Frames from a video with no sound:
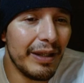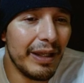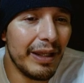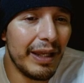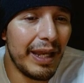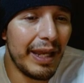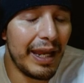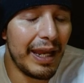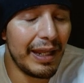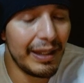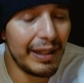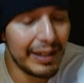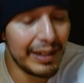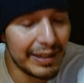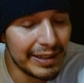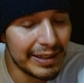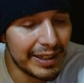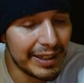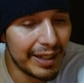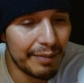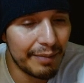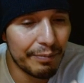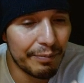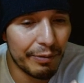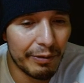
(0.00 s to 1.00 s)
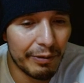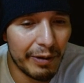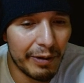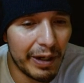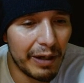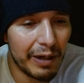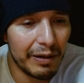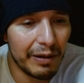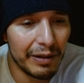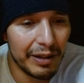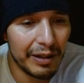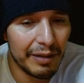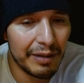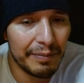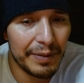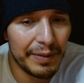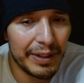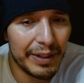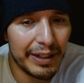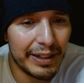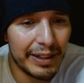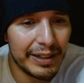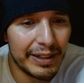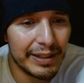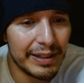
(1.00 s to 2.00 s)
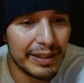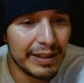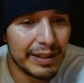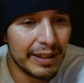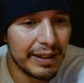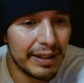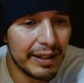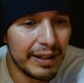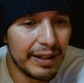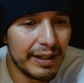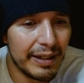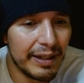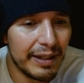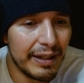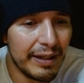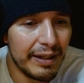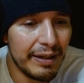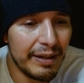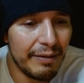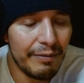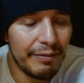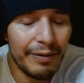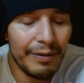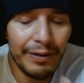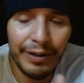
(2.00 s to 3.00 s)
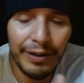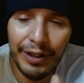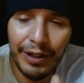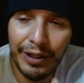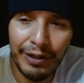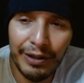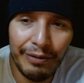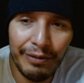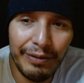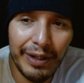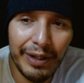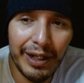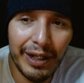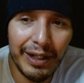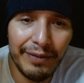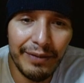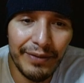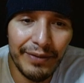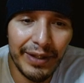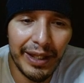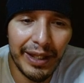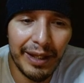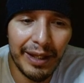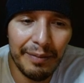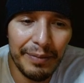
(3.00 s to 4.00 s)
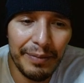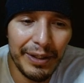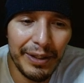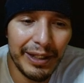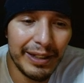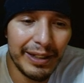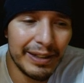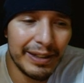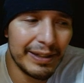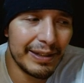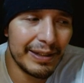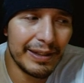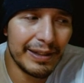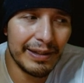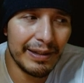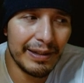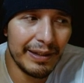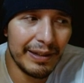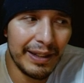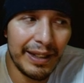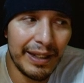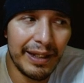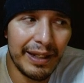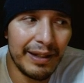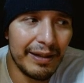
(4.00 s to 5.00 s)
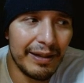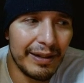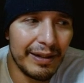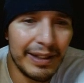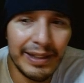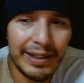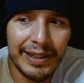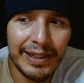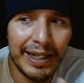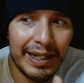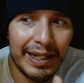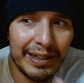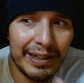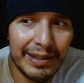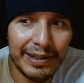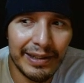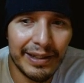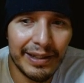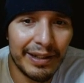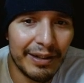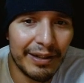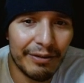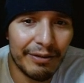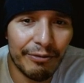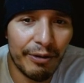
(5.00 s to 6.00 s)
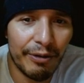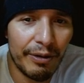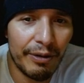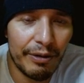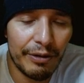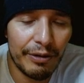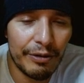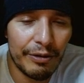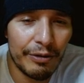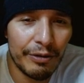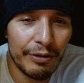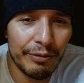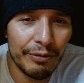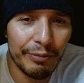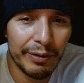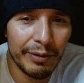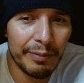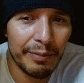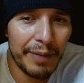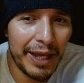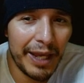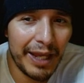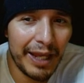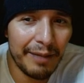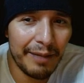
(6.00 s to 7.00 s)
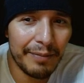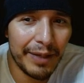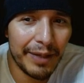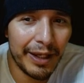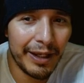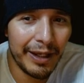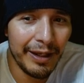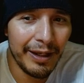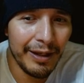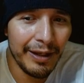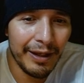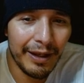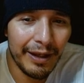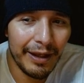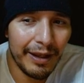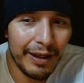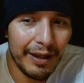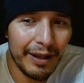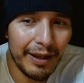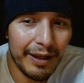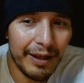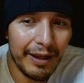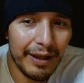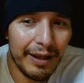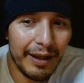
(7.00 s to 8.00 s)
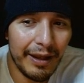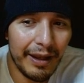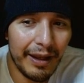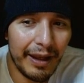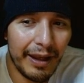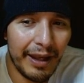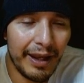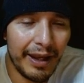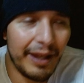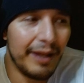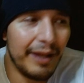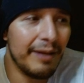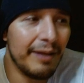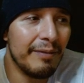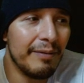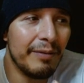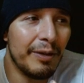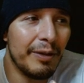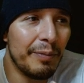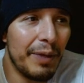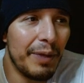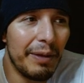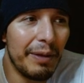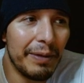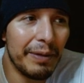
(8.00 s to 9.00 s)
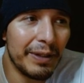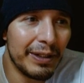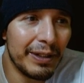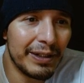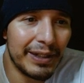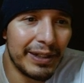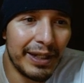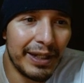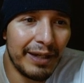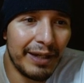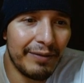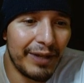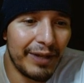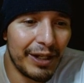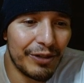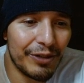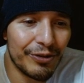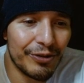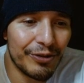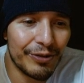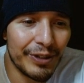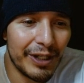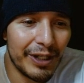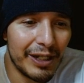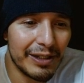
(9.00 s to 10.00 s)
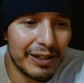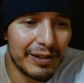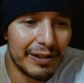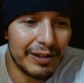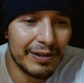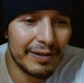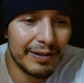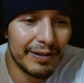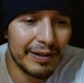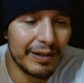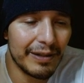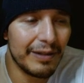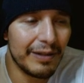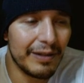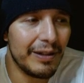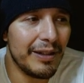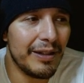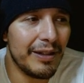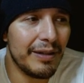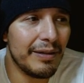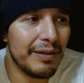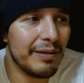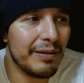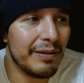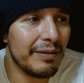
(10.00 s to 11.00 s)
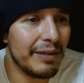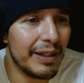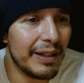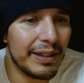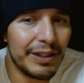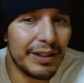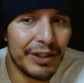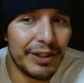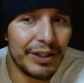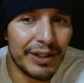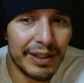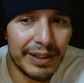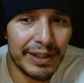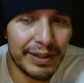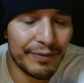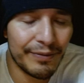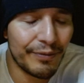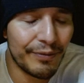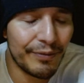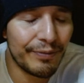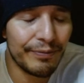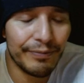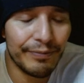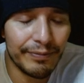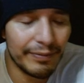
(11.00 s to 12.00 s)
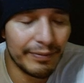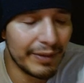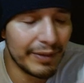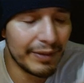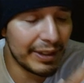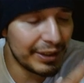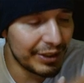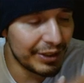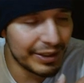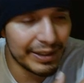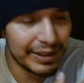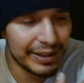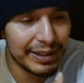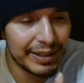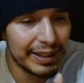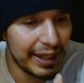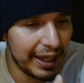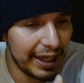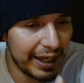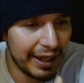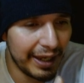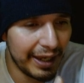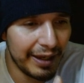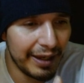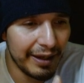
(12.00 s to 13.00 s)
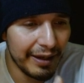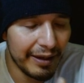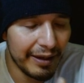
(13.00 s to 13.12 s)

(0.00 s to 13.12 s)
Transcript: at least temporarily, because... Well, no, not even then, because then his ass is going to grow old with Padme, and they're probably going to die of natural causes. And he, let's just, let's just say,